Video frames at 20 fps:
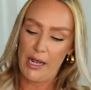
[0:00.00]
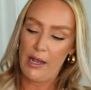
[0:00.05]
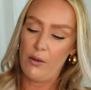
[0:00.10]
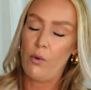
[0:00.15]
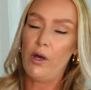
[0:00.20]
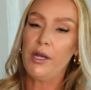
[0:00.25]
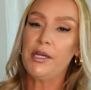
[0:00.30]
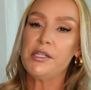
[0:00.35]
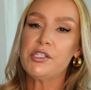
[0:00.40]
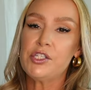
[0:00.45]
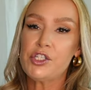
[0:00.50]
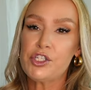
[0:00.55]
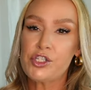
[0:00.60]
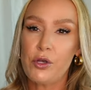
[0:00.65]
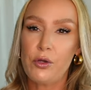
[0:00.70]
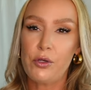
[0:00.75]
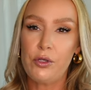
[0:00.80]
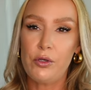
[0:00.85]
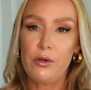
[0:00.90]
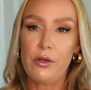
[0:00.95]
I wanted to
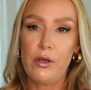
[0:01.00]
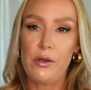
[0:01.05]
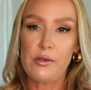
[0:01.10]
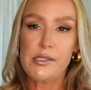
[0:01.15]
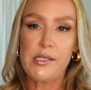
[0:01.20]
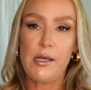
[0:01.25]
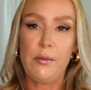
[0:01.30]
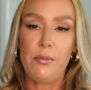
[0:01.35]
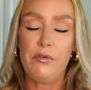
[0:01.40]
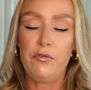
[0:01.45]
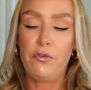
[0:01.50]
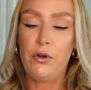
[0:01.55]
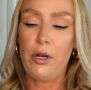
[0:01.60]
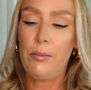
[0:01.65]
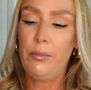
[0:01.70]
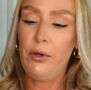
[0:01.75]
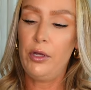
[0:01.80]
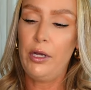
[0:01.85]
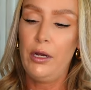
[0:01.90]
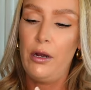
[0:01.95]
show you close up before I
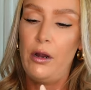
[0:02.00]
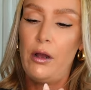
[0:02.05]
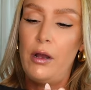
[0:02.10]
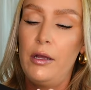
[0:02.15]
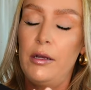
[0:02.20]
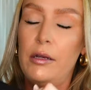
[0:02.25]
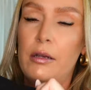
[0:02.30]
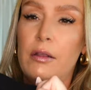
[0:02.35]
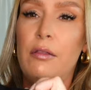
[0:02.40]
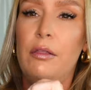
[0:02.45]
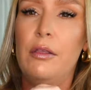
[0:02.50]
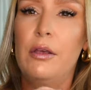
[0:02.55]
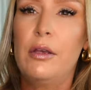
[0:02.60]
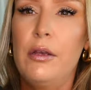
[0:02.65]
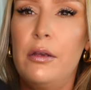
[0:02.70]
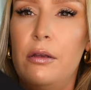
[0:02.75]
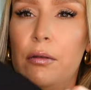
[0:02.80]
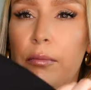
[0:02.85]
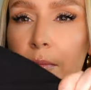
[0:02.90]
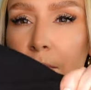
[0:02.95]
put it on
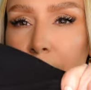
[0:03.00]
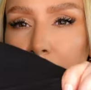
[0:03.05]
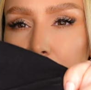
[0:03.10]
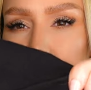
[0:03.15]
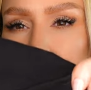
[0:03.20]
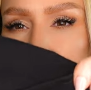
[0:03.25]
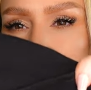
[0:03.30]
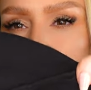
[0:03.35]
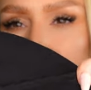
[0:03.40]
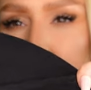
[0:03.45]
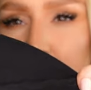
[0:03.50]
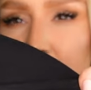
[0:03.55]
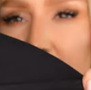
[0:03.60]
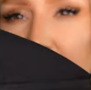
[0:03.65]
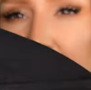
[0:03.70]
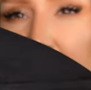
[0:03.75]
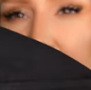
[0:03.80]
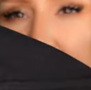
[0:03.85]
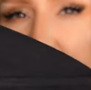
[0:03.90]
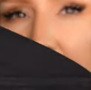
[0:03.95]
the
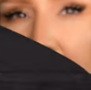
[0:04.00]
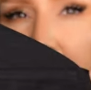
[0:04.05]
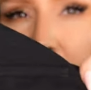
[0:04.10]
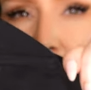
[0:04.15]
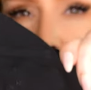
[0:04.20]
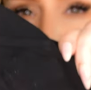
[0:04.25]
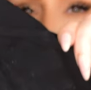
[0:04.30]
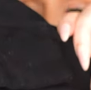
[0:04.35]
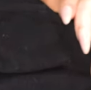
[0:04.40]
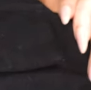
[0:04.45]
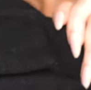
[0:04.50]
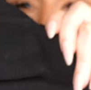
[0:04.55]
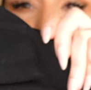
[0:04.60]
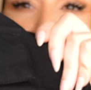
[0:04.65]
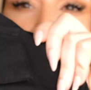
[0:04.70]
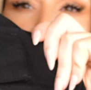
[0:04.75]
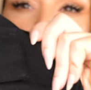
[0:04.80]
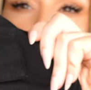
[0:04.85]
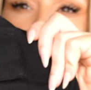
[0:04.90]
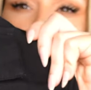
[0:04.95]
details of it.
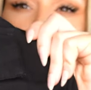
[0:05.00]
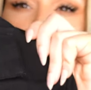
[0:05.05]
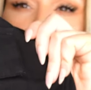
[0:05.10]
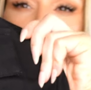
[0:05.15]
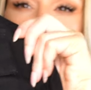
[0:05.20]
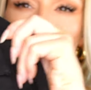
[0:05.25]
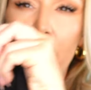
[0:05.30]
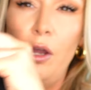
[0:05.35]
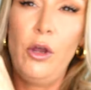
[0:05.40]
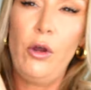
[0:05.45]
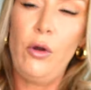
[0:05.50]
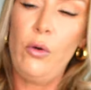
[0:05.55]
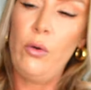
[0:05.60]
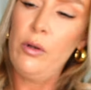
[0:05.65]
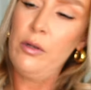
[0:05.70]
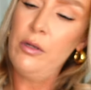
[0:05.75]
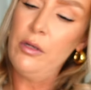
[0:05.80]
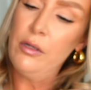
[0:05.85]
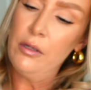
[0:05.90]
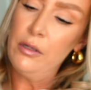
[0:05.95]
It has
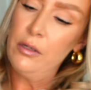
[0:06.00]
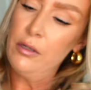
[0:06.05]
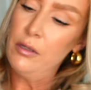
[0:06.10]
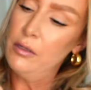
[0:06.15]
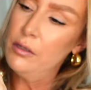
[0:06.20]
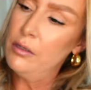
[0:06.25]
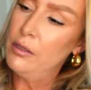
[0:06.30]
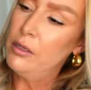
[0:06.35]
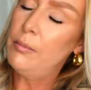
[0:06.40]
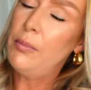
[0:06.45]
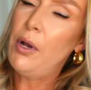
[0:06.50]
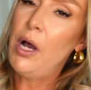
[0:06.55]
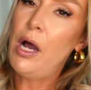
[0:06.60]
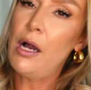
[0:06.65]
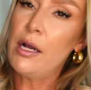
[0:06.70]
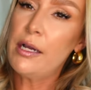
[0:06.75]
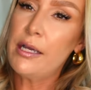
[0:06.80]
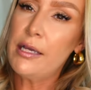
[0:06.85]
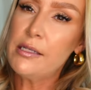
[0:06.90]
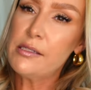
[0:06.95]
cargo
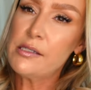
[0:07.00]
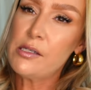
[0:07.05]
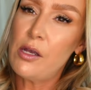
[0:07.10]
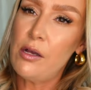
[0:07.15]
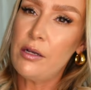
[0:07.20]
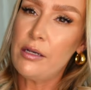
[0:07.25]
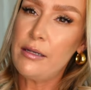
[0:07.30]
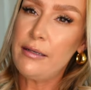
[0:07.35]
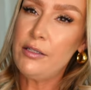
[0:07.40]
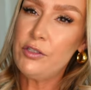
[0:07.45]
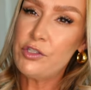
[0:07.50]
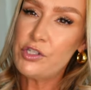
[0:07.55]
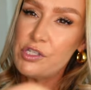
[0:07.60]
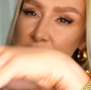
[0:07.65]
pockets on each